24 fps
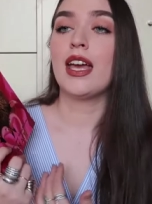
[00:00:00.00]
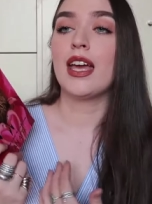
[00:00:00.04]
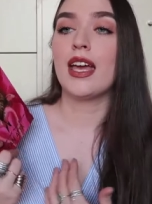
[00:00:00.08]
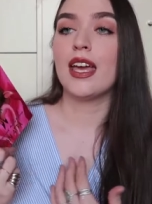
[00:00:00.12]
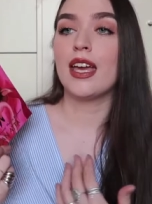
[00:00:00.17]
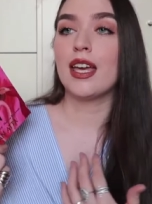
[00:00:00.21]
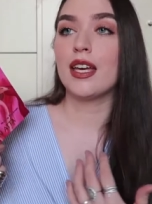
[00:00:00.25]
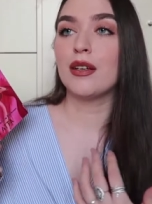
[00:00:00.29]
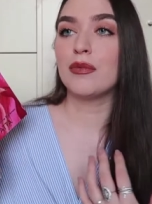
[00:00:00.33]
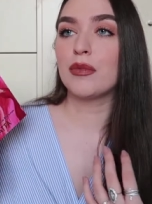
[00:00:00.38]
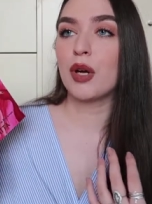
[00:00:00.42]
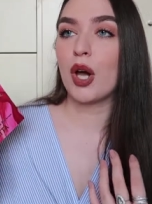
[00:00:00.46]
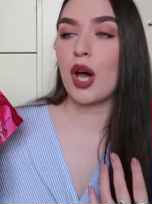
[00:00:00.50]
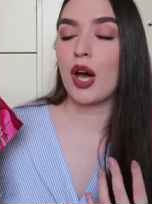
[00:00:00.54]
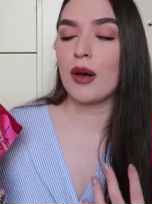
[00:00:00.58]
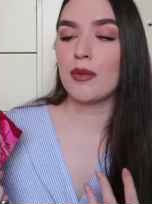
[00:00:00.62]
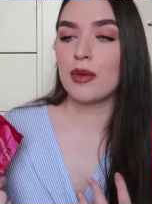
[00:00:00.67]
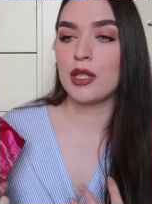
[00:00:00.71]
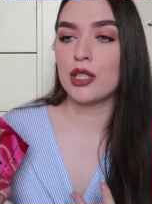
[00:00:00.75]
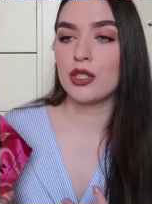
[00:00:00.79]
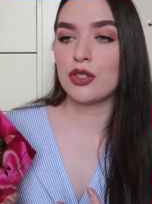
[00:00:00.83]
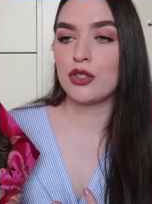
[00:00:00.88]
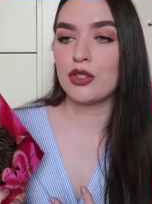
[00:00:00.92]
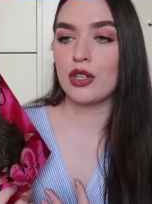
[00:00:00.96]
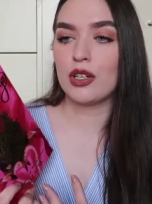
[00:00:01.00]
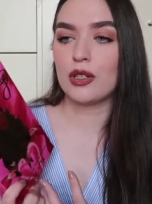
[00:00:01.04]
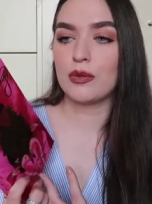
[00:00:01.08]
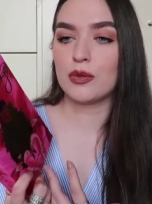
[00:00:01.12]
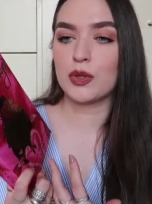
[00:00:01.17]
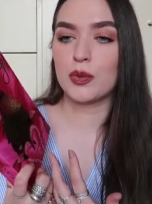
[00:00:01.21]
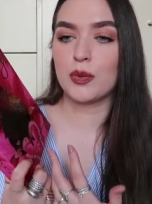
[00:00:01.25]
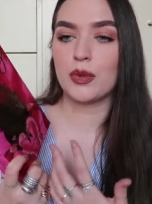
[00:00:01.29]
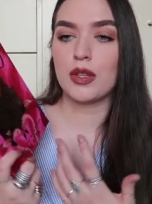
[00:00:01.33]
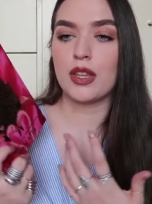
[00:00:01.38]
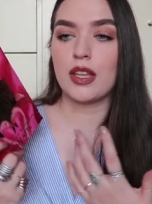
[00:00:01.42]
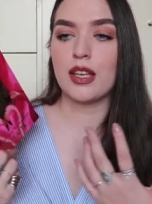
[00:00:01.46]
him coming to
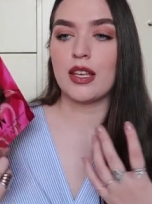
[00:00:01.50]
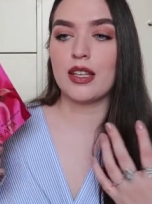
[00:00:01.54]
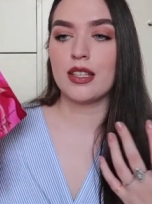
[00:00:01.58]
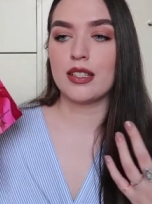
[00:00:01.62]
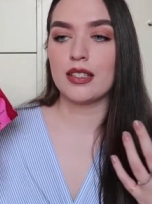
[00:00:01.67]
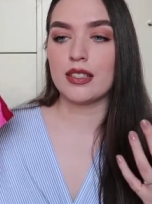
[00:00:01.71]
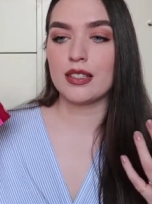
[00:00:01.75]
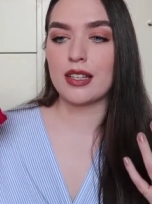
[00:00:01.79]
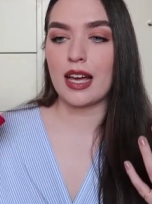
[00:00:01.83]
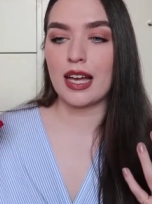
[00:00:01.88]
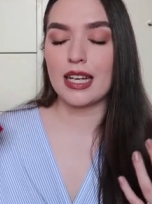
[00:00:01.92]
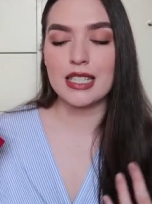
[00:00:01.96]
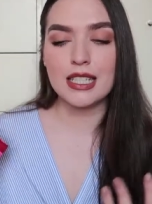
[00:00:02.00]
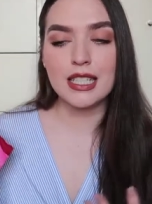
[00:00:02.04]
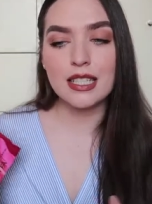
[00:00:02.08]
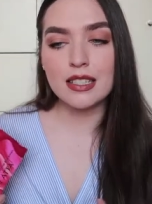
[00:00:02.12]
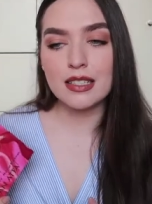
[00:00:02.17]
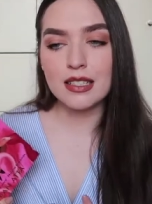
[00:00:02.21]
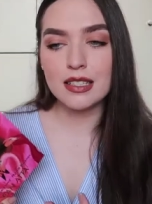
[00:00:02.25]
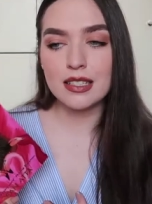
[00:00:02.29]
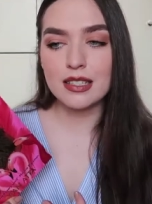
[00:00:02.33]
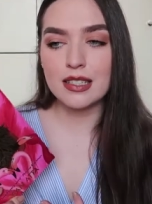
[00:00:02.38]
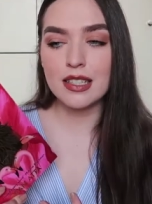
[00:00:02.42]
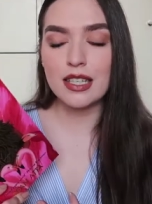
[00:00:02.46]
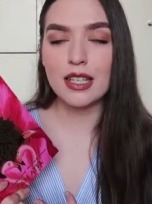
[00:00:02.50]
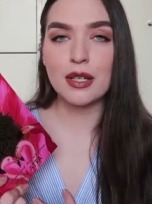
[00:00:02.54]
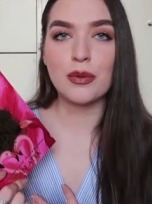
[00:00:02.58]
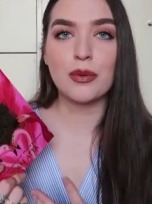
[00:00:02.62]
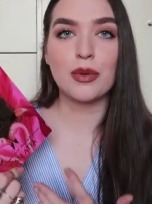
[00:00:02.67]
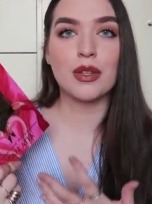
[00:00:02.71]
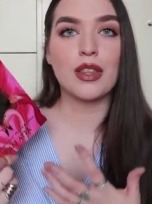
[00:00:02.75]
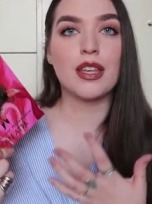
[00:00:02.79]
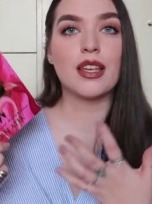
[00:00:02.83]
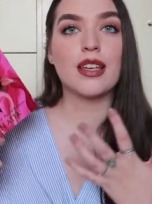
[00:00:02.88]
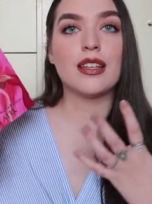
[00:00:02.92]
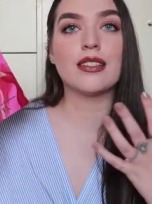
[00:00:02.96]
terms with his identity,
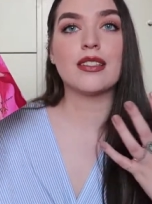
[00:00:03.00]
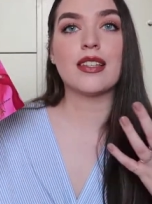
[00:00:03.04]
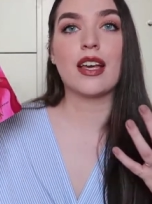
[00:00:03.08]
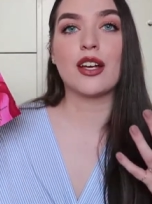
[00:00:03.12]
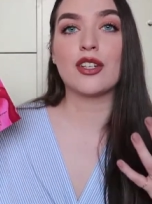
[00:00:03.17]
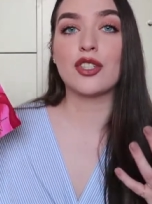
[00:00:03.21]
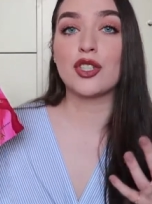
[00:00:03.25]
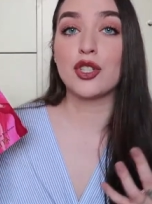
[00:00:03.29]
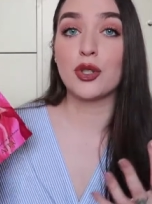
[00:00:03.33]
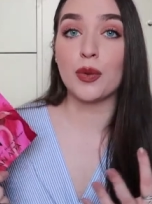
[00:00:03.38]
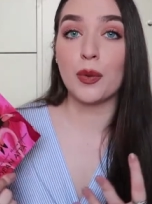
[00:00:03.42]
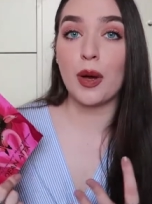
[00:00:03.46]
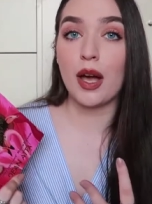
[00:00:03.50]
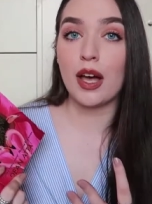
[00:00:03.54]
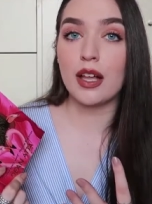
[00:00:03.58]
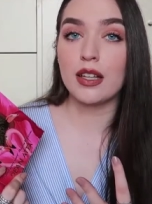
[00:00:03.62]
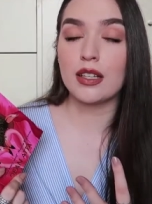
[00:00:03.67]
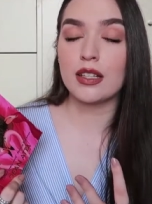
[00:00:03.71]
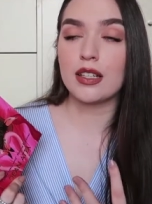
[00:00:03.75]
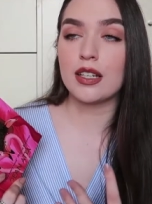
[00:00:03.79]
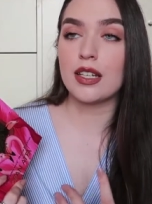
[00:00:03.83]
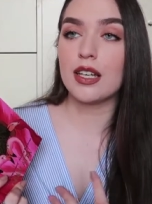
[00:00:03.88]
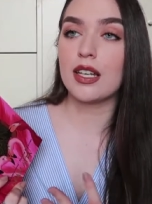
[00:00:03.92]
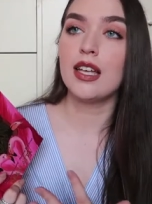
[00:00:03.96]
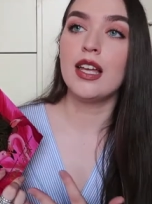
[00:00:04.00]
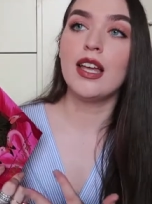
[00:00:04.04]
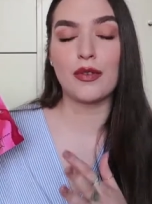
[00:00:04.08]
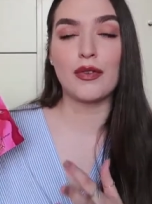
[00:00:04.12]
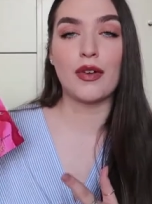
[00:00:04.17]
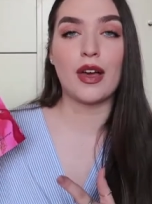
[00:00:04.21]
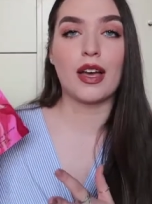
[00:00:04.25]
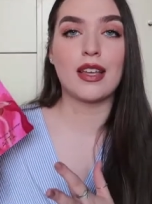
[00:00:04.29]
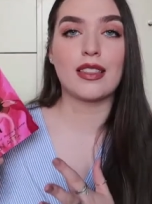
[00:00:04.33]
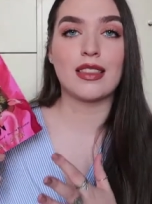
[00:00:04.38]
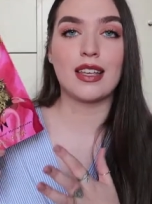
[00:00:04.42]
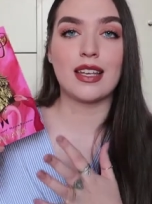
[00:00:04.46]
with his sexuality, the
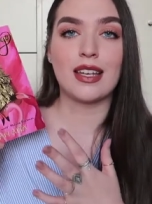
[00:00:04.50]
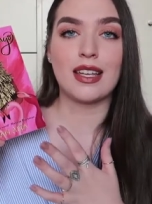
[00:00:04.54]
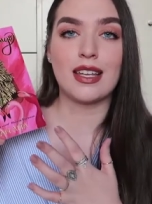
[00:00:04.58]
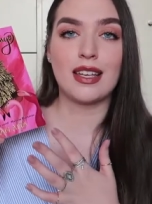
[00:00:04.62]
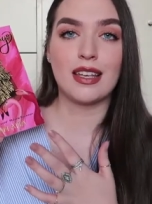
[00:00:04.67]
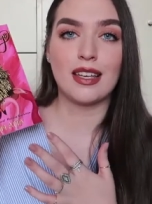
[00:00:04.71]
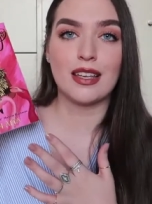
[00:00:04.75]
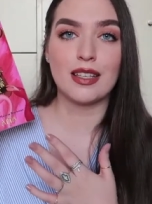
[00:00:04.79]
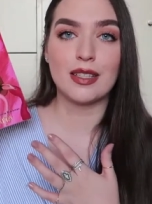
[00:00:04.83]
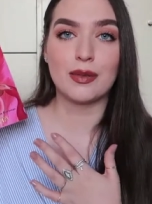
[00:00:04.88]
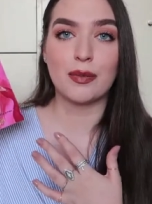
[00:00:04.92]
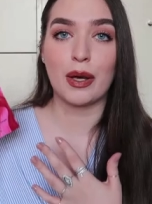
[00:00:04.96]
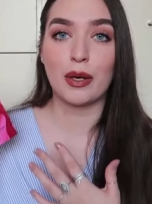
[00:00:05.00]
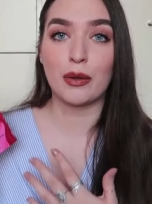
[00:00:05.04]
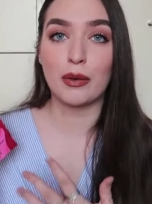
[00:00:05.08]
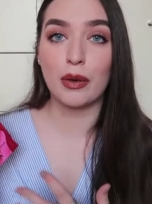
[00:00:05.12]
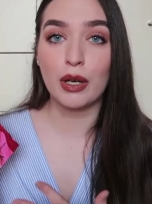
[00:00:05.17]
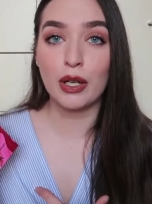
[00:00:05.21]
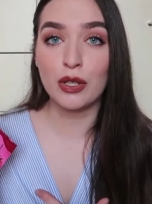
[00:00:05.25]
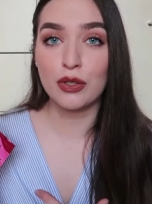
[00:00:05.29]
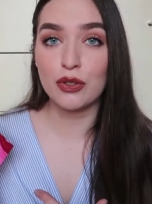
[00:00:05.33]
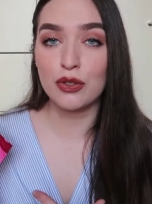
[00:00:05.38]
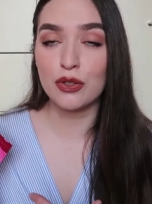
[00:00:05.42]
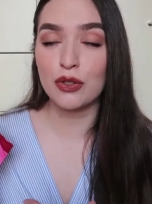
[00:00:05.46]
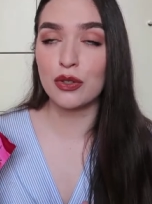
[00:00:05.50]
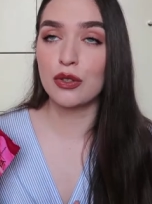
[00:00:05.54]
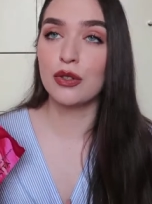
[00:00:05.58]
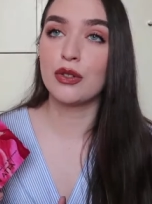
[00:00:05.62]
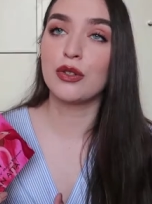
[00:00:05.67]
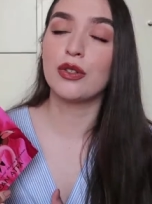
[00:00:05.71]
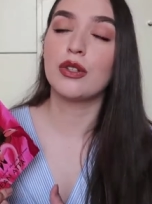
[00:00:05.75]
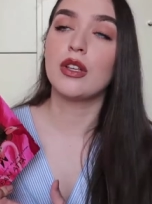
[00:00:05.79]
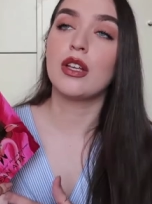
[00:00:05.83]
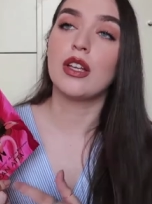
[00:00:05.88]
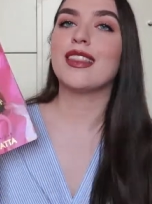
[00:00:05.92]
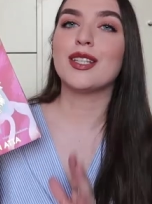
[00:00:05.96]
fact that he is biracial.